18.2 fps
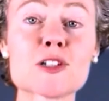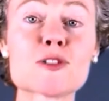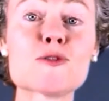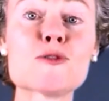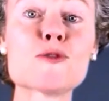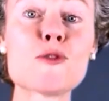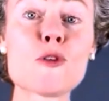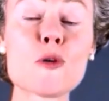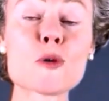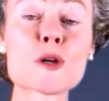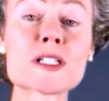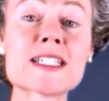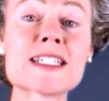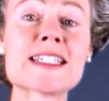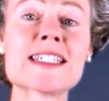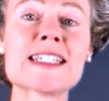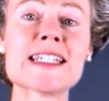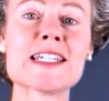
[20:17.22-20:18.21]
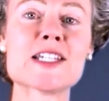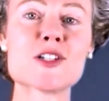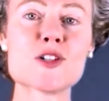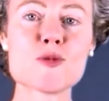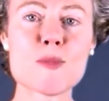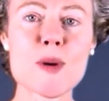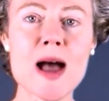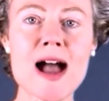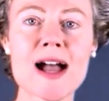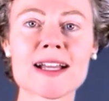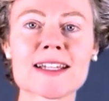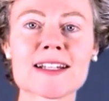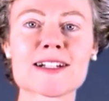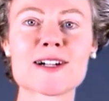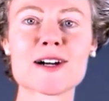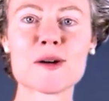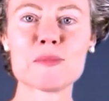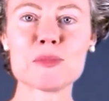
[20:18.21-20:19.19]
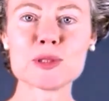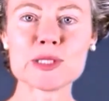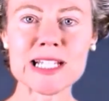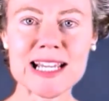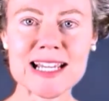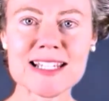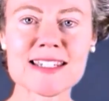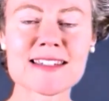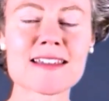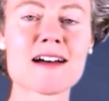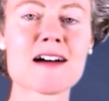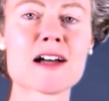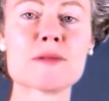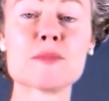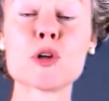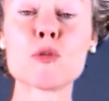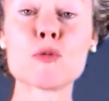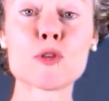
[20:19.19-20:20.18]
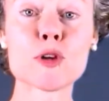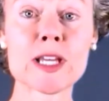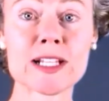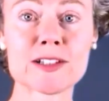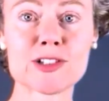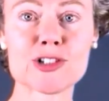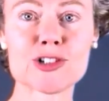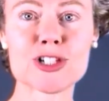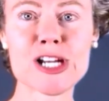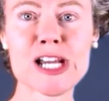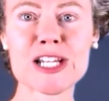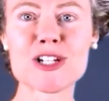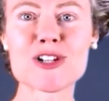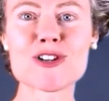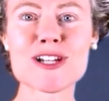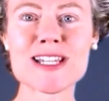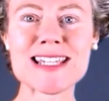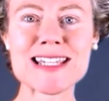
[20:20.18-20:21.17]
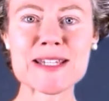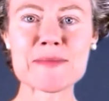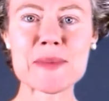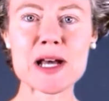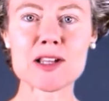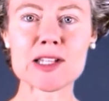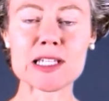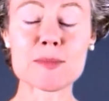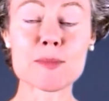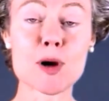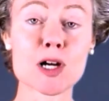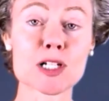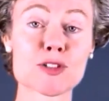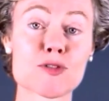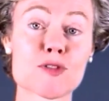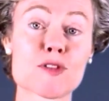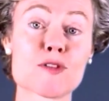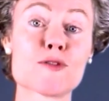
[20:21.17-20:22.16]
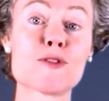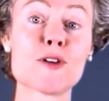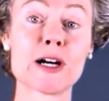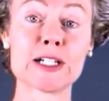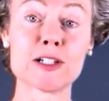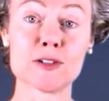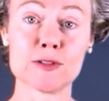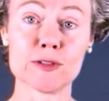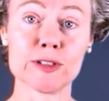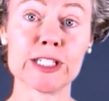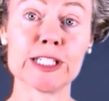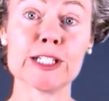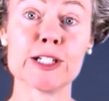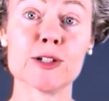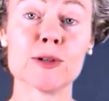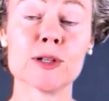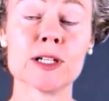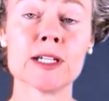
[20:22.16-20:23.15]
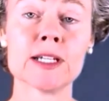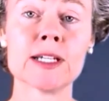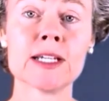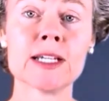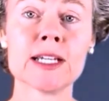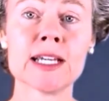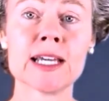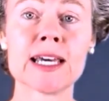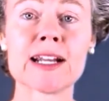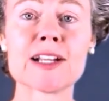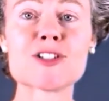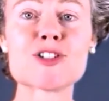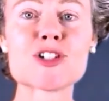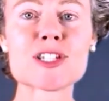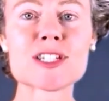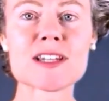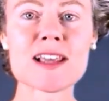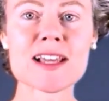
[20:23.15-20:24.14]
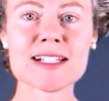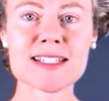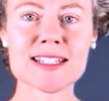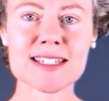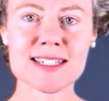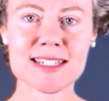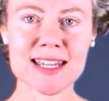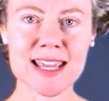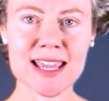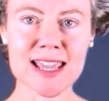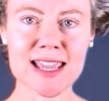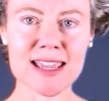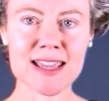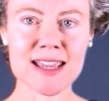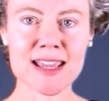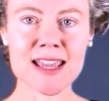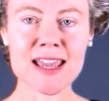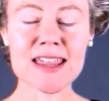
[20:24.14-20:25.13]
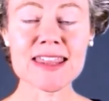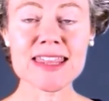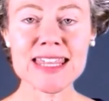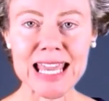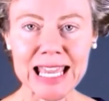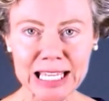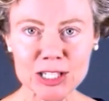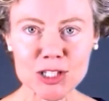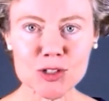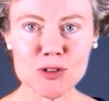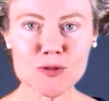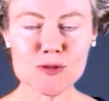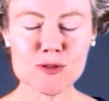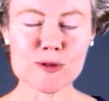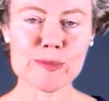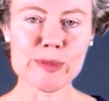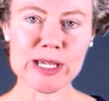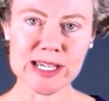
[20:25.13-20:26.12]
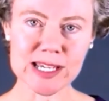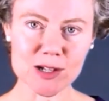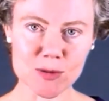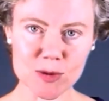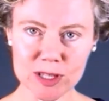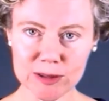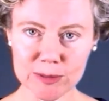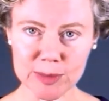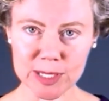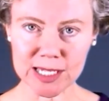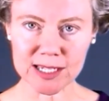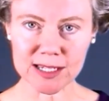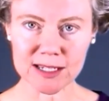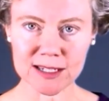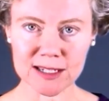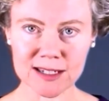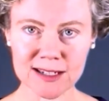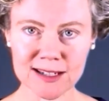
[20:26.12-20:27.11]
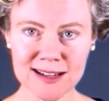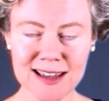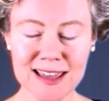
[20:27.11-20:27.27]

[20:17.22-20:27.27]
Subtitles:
I look forward to seeing you back in a couple days' time. Don't forget to check your email inbox for the final video. And I'd just like to say thank you for being with me.